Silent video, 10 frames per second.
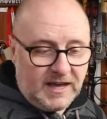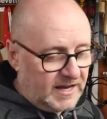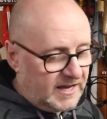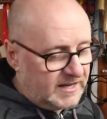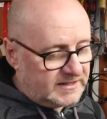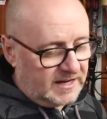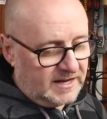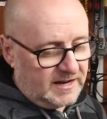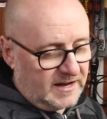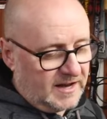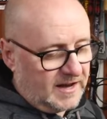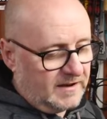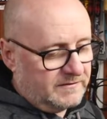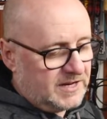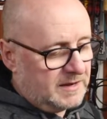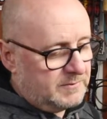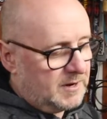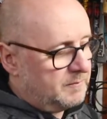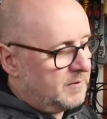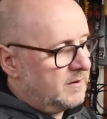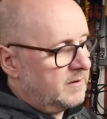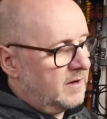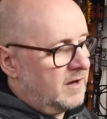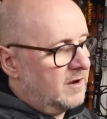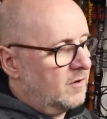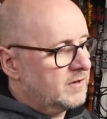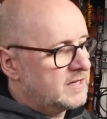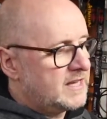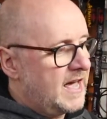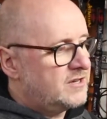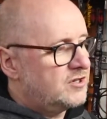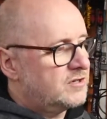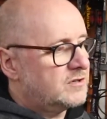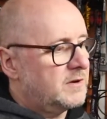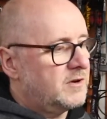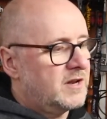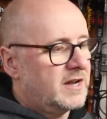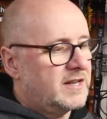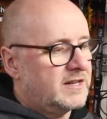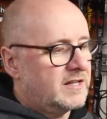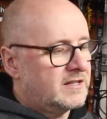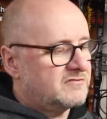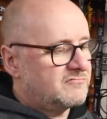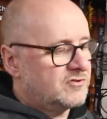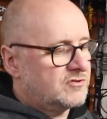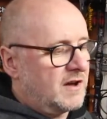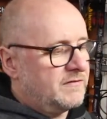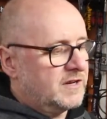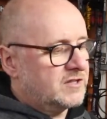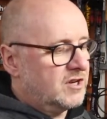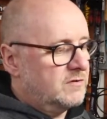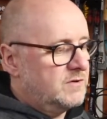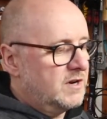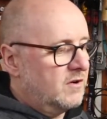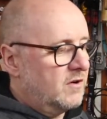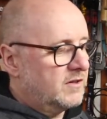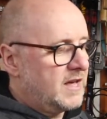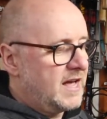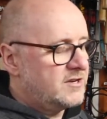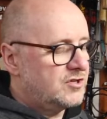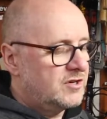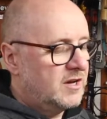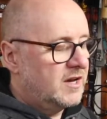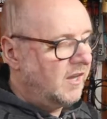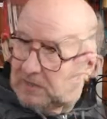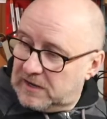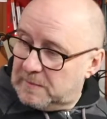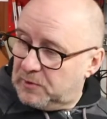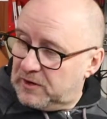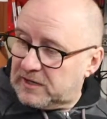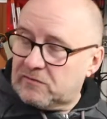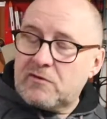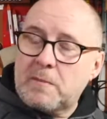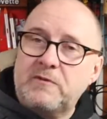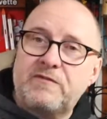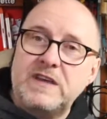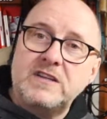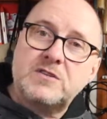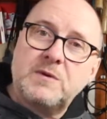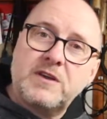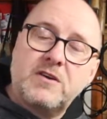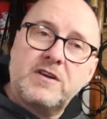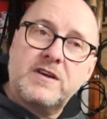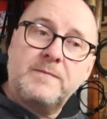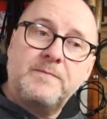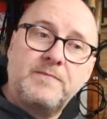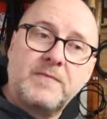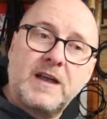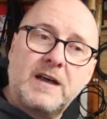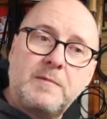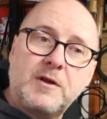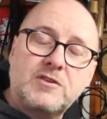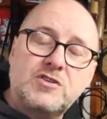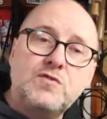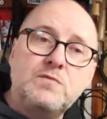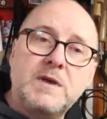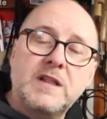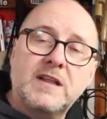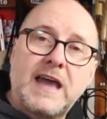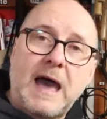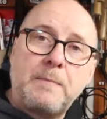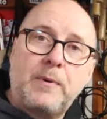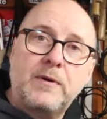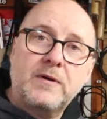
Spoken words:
is I've taped up along this edge, so I got like a little draft excluder along the edge. I put little rubber feet, so I got about a 2mm gap